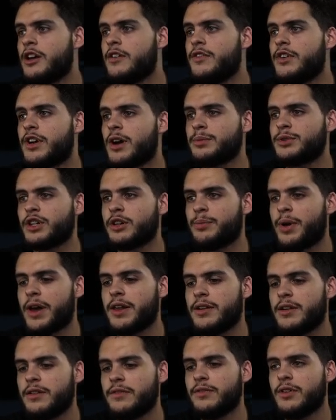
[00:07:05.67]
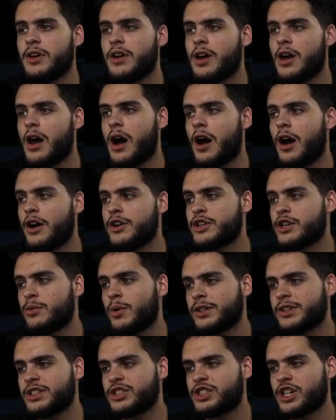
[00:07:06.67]
If you come to competitive, uh, you're going to
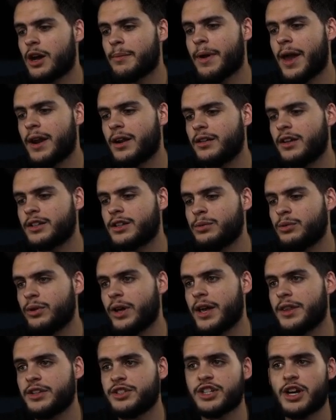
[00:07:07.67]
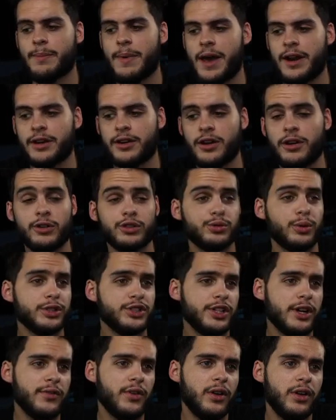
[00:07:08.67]
want this John Madden collectible and the John Madden Coach.
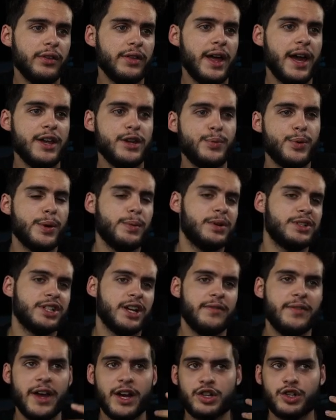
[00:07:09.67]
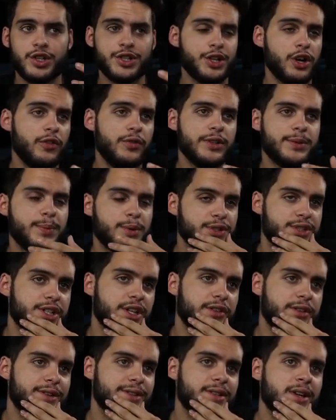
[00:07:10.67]
Once you have all of that, you pretty much have extra trophies per
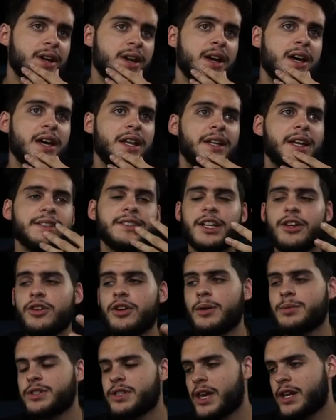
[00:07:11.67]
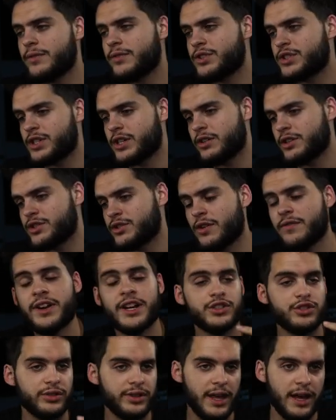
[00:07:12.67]
series. Let's say you come to the end of a series and you have an
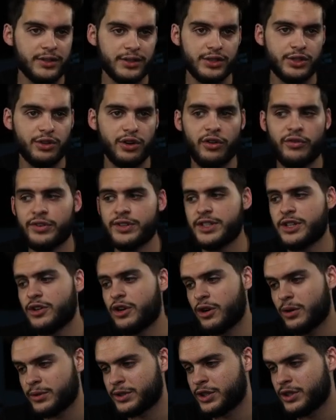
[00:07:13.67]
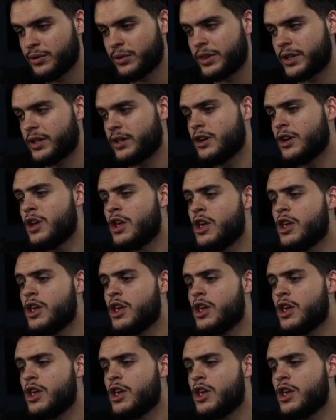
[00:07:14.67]
extra thousand trophies and you don't know what to do with it.